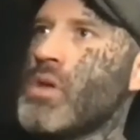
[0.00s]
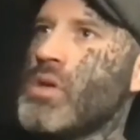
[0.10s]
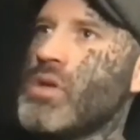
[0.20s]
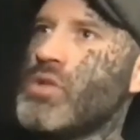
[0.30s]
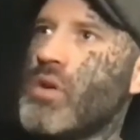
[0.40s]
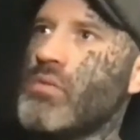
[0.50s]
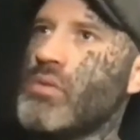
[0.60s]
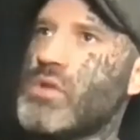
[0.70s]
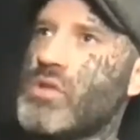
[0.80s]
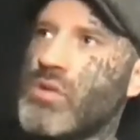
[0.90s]

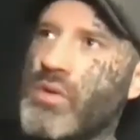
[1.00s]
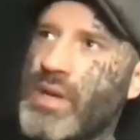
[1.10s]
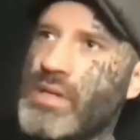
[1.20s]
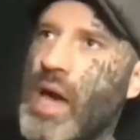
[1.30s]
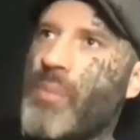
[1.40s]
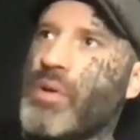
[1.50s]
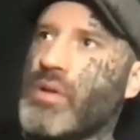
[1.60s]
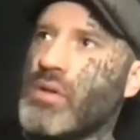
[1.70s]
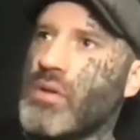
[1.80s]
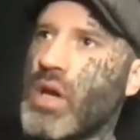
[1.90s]
So two things
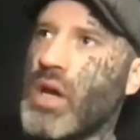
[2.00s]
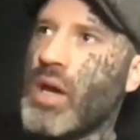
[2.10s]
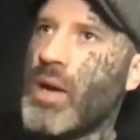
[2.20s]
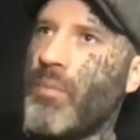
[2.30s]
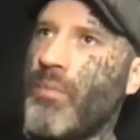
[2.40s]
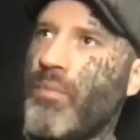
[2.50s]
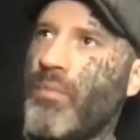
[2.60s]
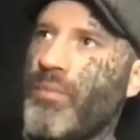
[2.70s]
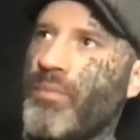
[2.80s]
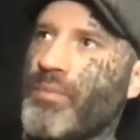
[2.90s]
happened.
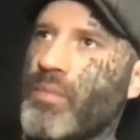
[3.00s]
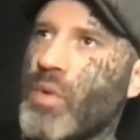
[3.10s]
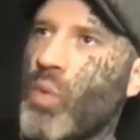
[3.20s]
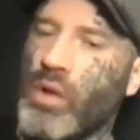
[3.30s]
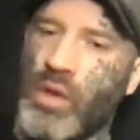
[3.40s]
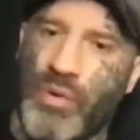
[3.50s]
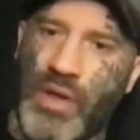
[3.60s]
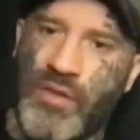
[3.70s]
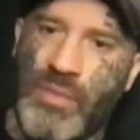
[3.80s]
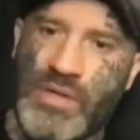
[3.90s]
One, the
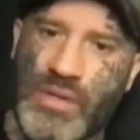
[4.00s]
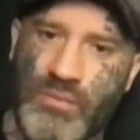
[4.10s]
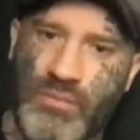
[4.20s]
birth of my son,